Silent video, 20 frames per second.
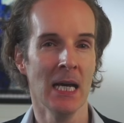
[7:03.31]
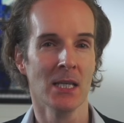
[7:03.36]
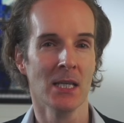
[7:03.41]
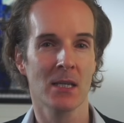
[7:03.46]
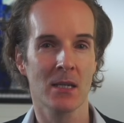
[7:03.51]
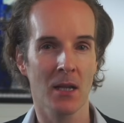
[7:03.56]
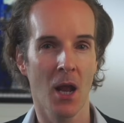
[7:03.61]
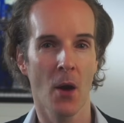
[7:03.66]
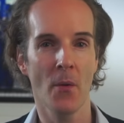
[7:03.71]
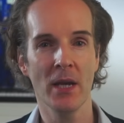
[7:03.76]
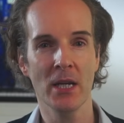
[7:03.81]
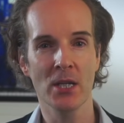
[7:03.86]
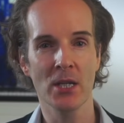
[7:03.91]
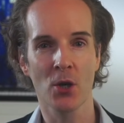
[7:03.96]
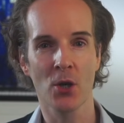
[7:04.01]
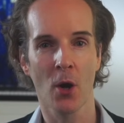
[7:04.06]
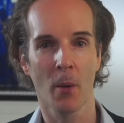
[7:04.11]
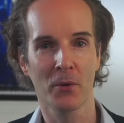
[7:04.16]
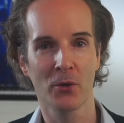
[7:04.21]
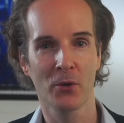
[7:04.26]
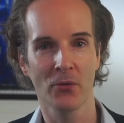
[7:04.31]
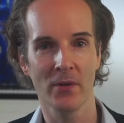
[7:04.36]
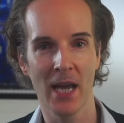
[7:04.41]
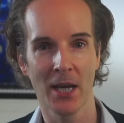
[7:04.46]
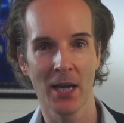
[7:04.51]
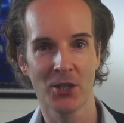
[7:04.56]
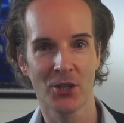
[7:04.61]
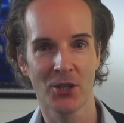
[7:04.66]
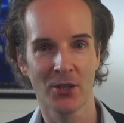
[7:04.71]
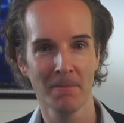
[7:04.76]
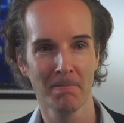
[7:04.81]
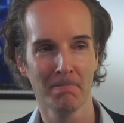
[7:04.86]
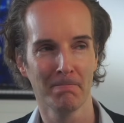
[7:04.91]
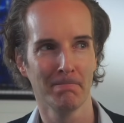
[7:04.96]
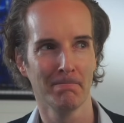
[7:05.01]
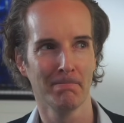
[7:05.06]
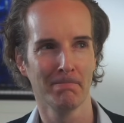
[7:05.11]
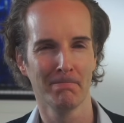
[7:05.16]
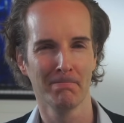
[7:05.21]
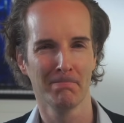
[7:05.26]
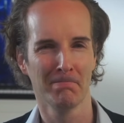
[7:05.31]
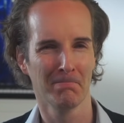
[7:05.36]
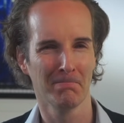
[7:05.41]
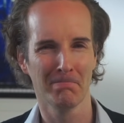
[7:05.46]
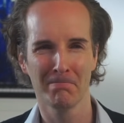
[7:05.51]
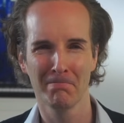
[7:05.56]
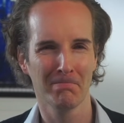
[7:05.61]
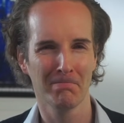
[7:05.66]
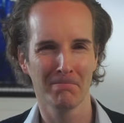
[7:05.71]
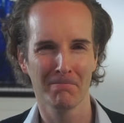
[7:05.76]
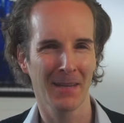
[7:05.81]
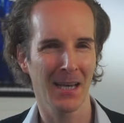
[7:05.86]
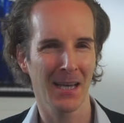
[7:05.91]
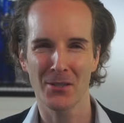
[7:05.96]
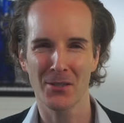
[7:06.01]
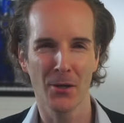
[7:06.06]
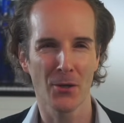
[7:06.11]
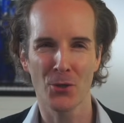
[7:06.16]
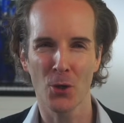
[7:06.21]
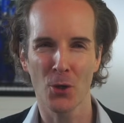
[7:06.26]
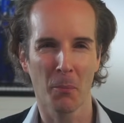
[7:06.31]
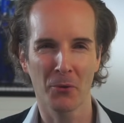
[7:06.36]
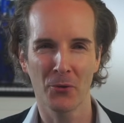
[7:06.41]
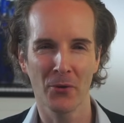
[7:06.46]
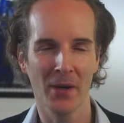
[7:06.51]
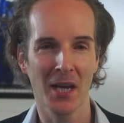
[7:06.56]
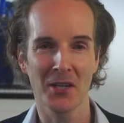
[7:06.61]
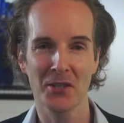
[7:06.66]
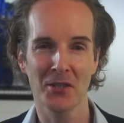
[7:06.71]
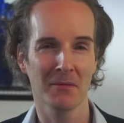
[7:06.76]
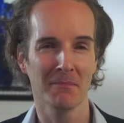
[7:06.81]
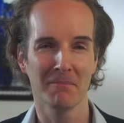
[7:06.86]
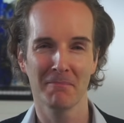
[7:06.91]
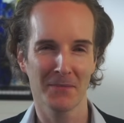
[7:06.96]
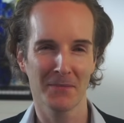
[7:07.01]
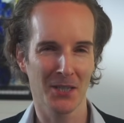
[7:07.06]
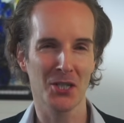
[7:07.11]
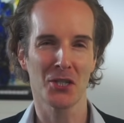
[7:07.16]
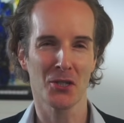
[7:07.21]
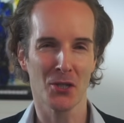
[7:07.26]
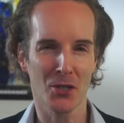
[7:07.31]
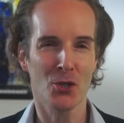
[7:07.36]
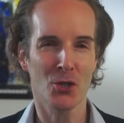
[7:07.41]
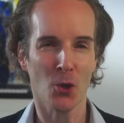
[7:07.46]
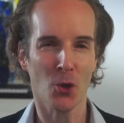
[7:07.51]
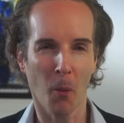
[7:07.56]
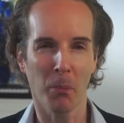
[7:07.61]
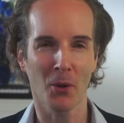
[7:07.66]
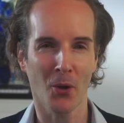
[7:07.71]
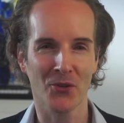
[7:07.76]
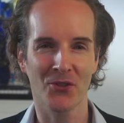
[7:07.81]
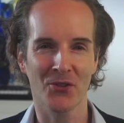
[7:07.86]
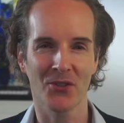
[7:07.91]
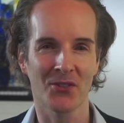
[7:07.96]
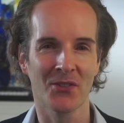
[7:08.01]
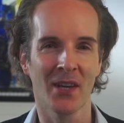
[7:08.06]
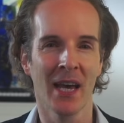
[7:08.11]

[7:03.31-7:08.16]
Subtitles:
Slowing job creation. There's no job creation. Just job losses.